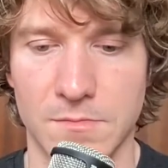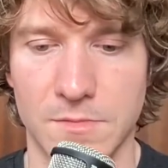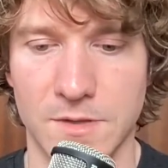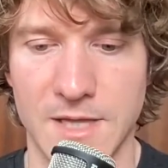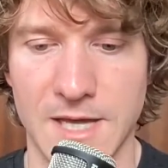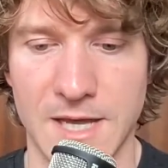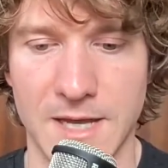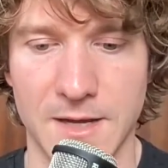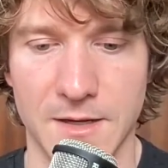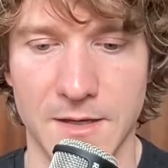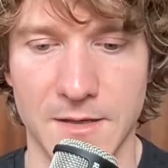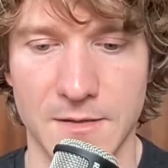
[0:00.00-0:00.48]

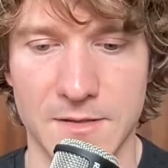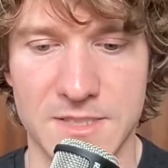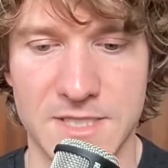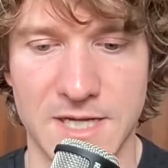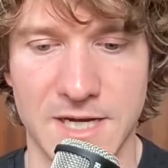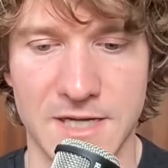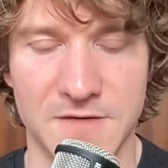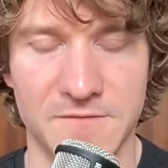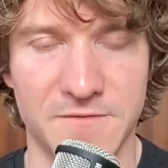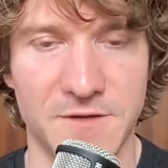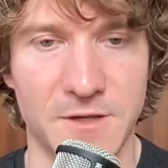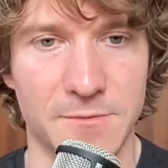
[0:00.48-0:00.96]
they
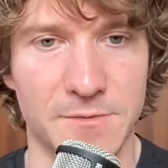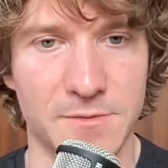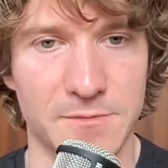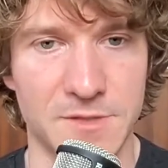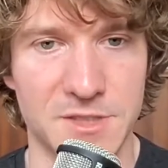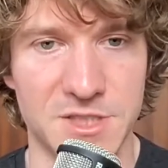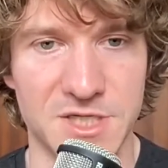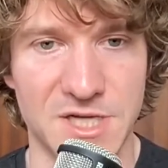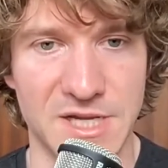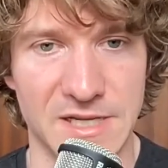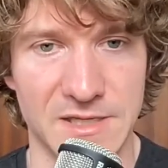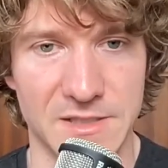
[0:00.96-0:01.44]
started developing
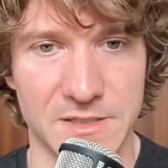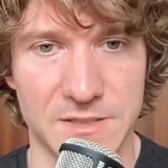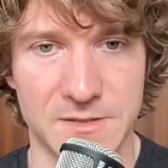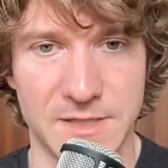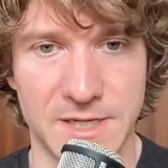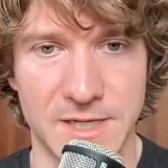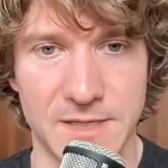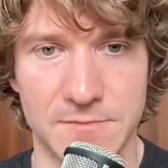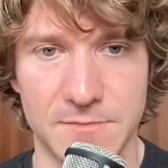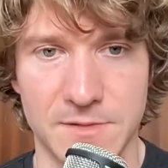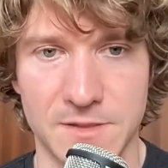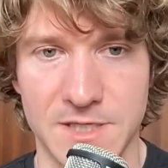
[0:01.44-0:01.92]
machines,
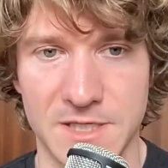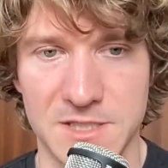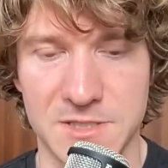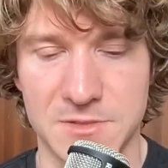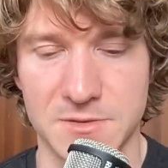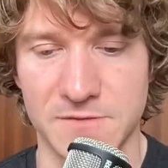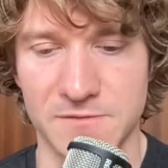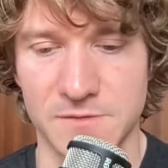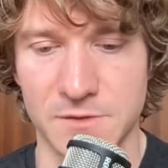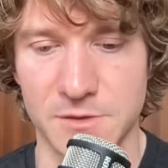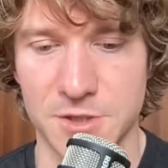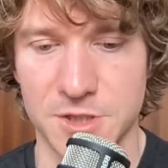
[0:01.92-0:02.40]
right?
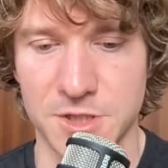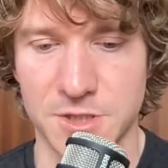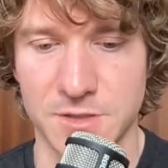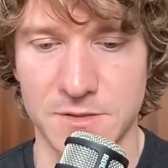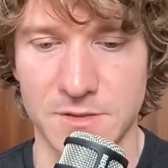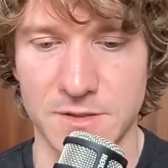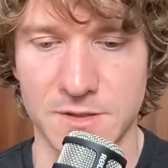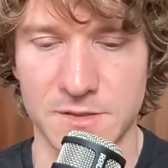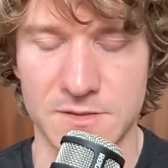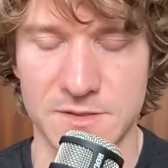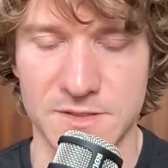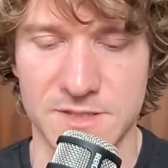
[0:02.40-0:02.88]
Industrial Revolution,
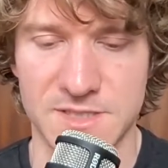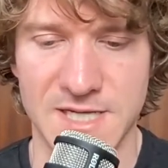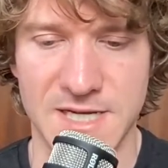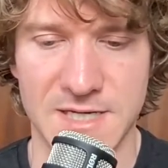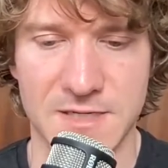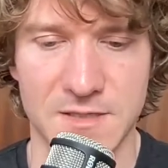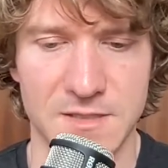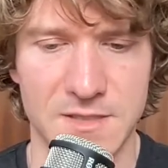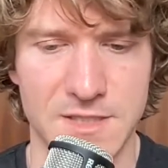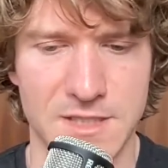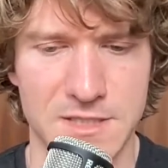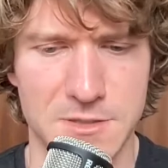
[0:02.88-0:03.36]
the
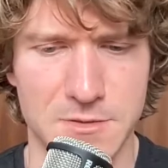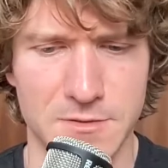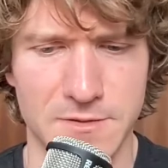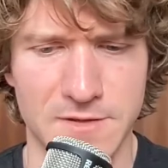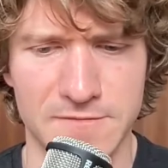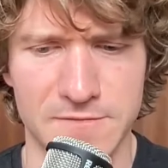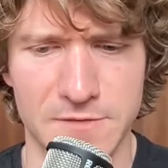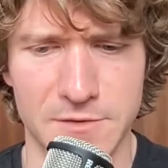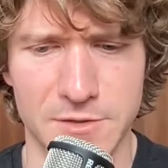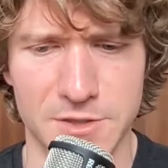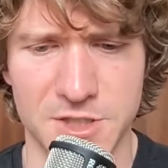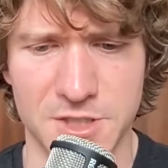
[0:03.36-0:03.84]
second Industrial
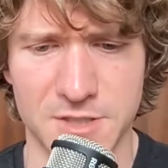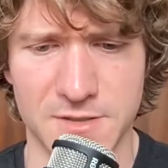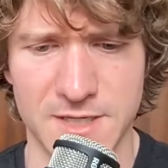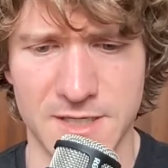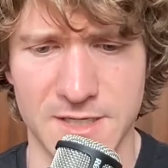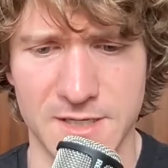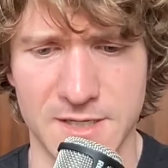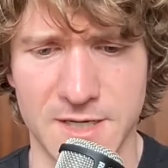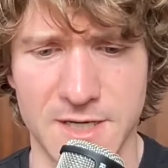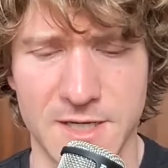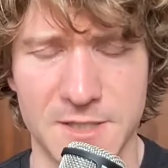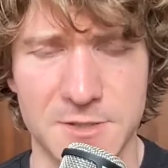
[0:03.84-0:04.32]
Revolution, like
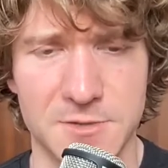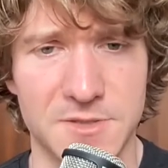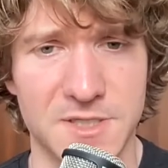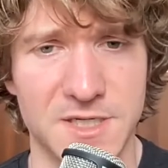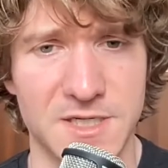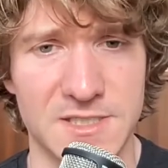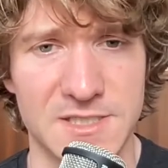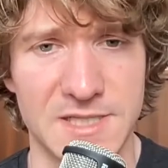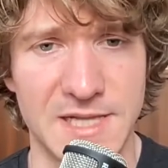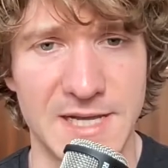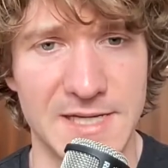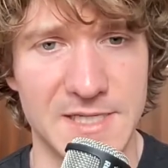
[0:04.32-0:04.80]
100
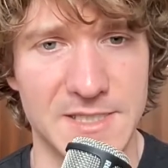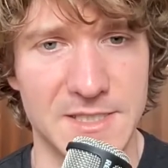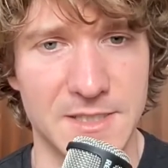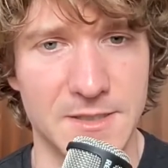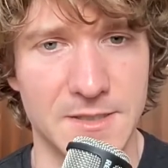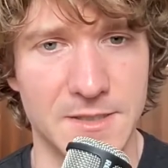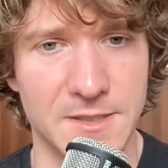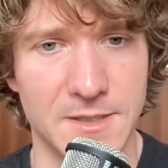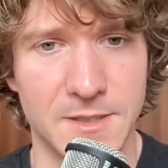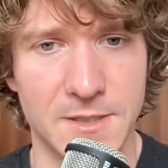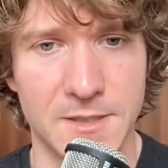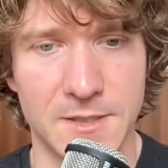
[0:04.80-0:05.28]
years later
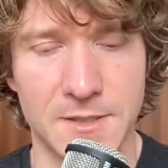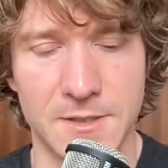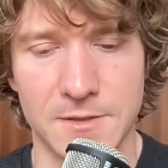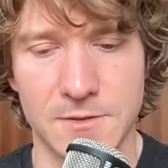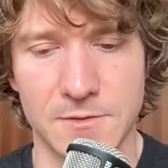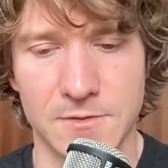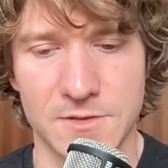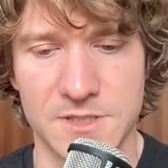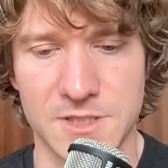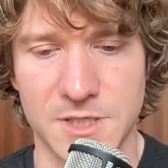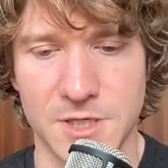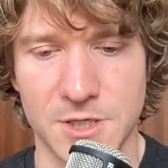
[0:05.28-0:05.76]

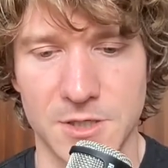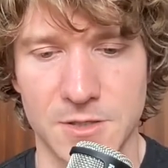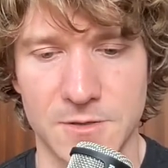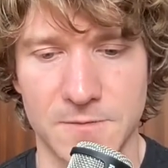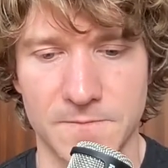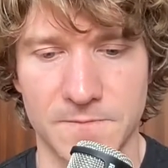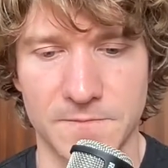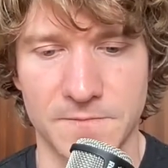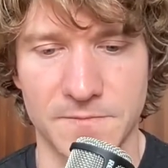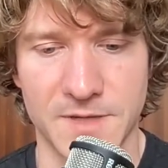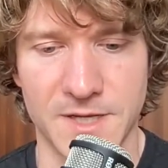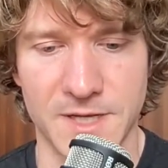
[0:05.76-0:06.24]
or so,
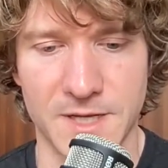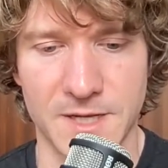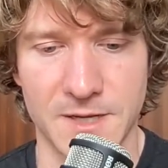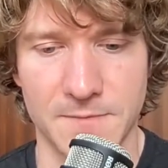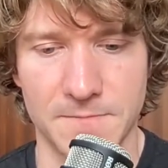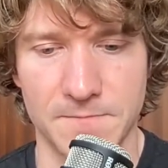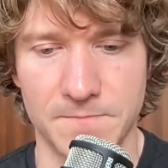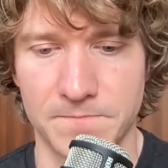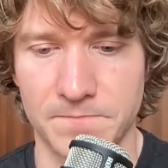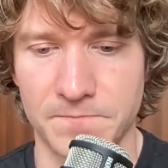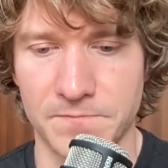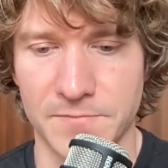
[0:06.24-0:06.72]

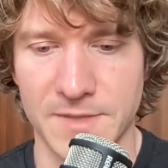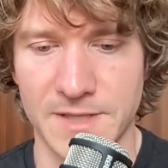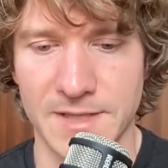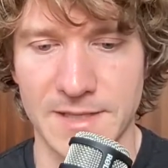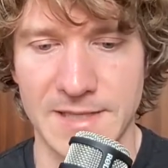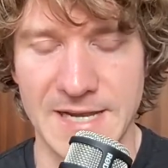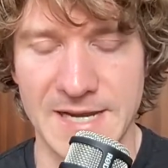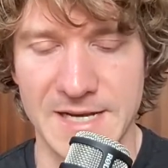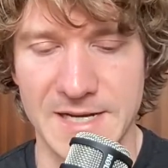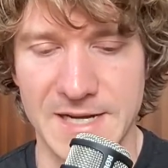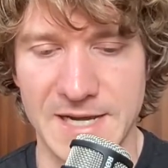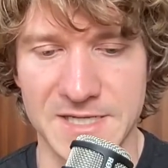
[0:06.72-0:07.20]

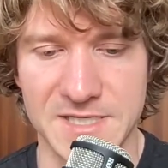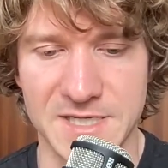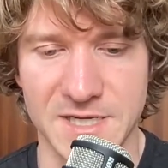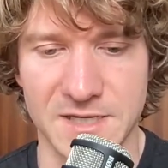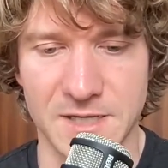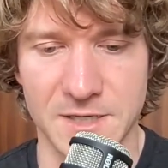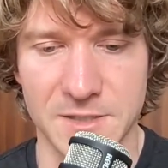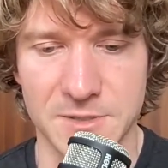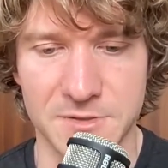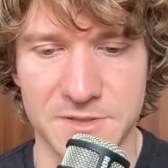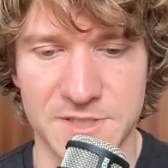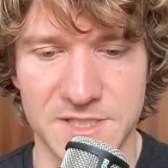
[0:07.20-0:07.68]
late
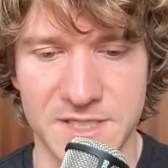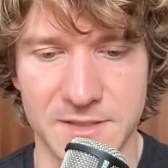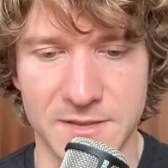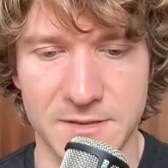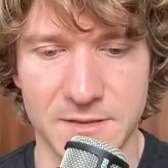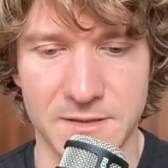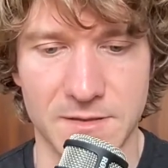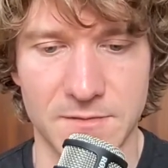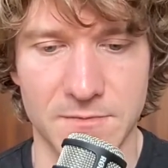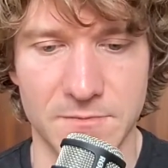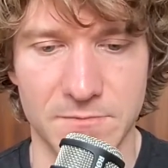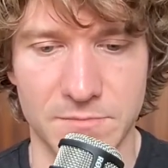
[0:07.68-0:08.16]
1800s,
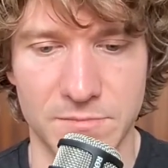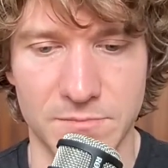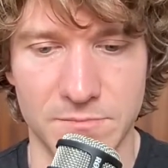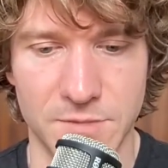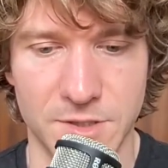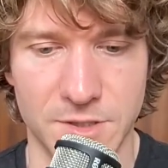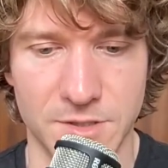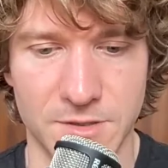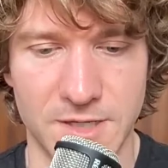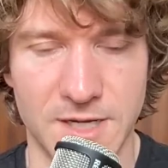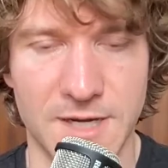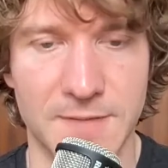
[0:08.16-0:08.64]

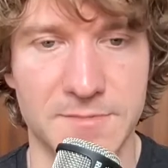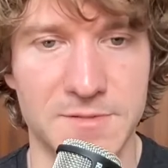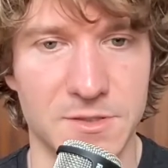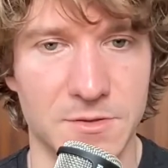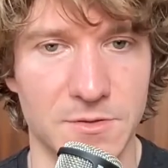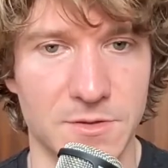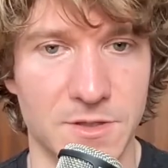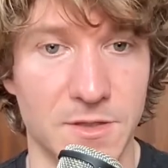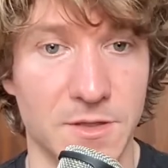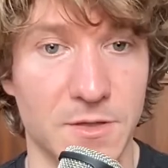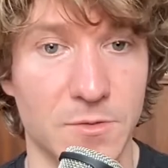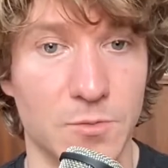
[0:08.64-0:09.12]
up
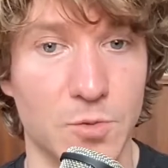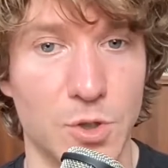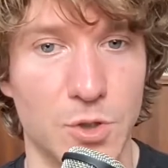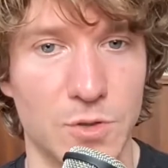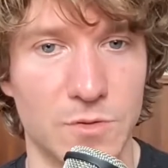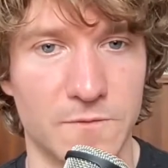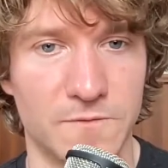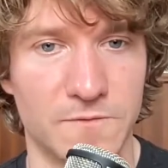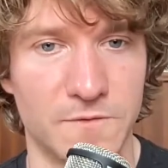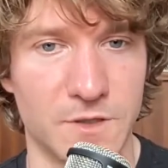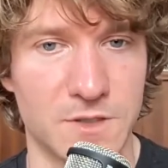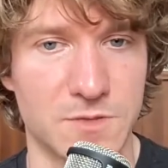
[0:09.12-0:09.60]
till the
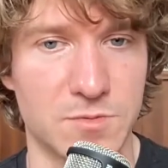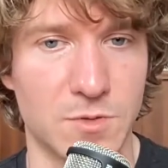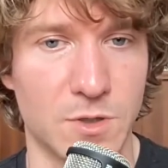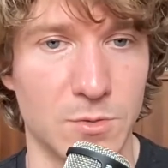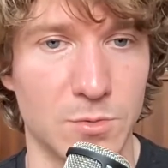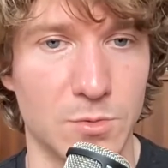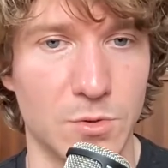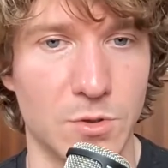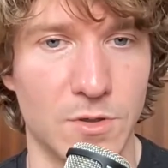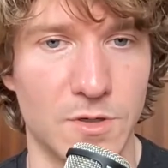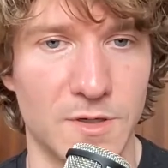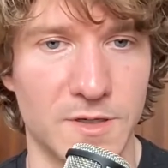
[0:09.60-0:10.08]
First World
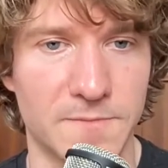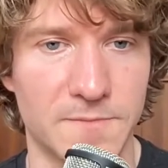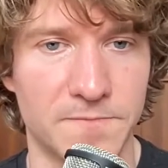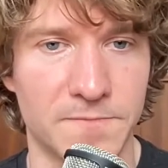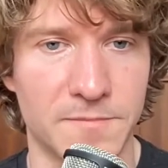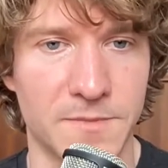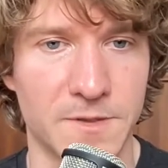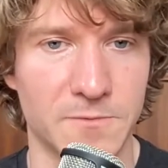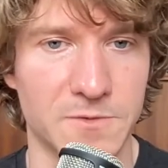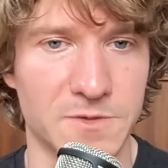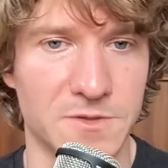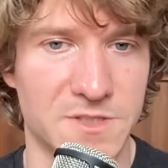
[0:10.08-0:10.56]
War,
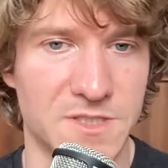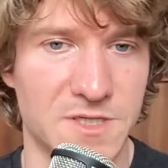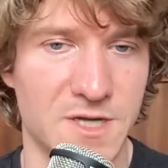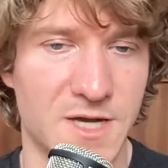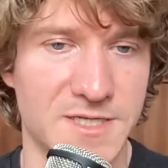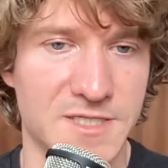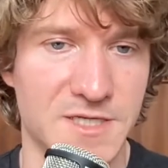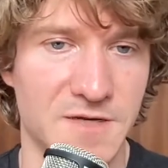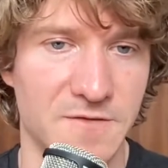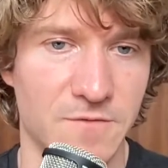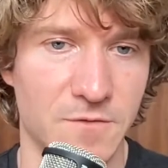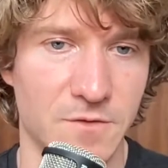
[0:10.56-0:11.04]
which was
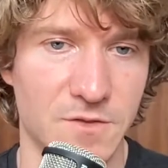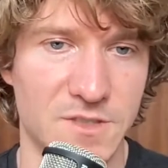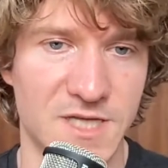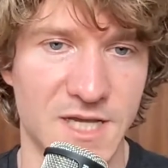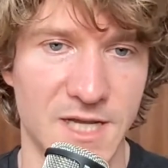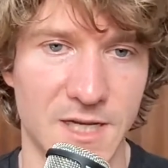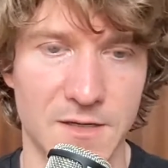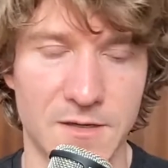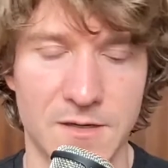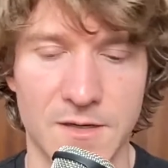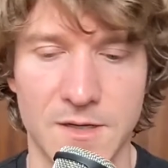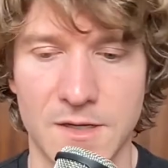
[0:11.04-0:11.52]

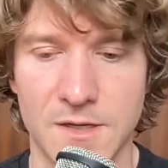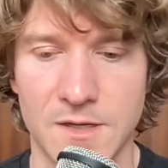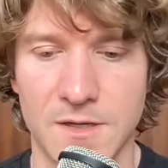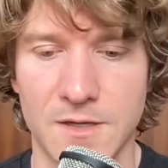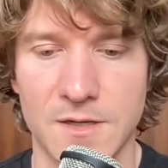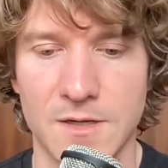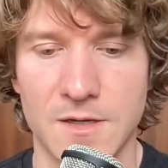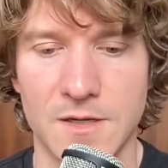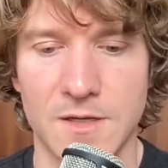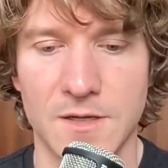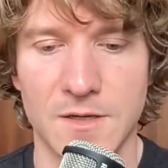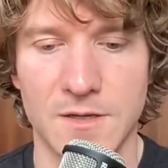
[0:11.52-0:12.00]
1914,
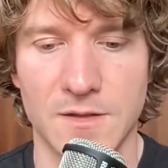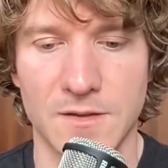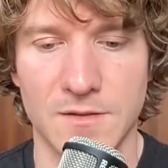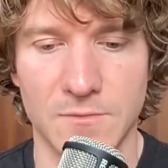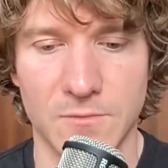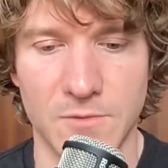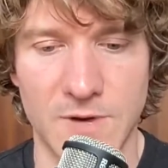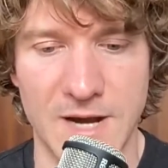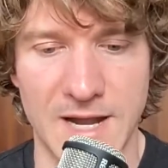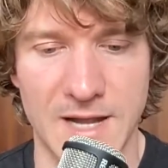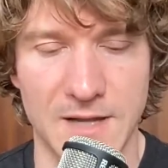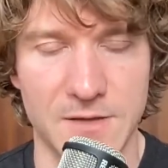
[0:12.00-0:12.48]

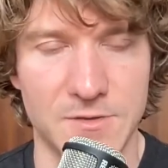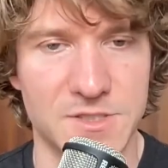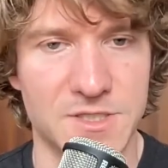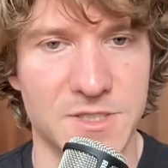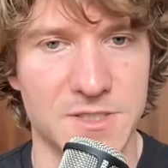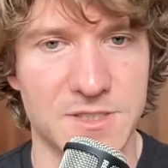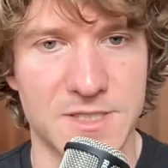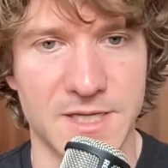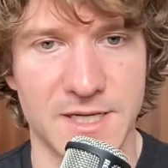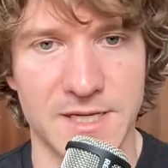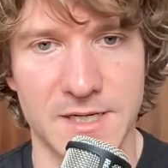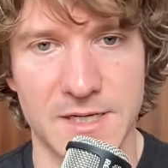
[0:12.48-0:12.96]
where it was
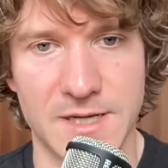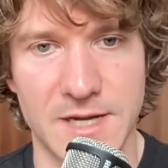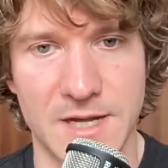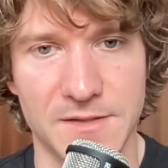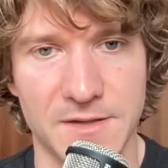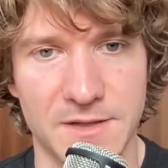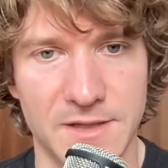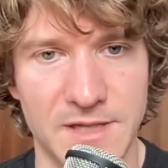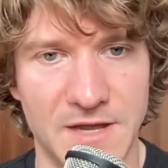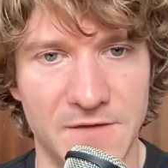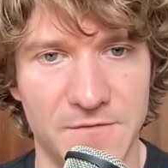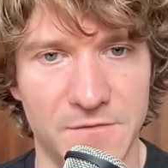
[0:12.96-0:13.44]
just like
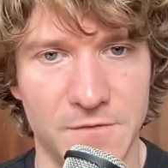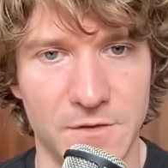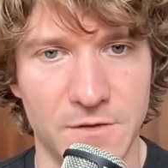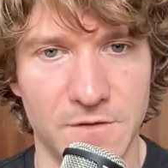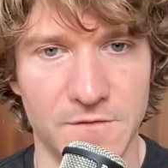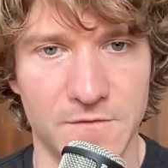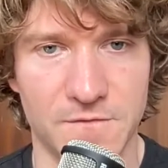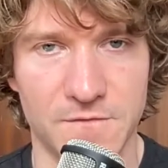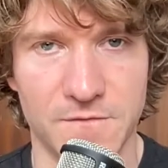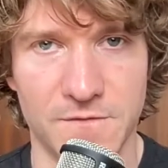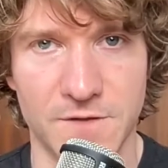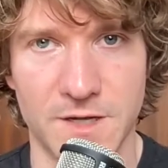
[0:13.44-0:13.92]
another level
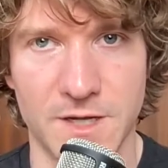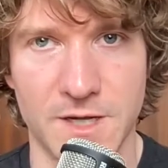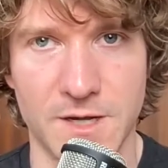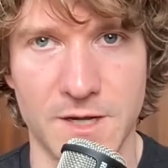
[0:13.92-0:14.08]
of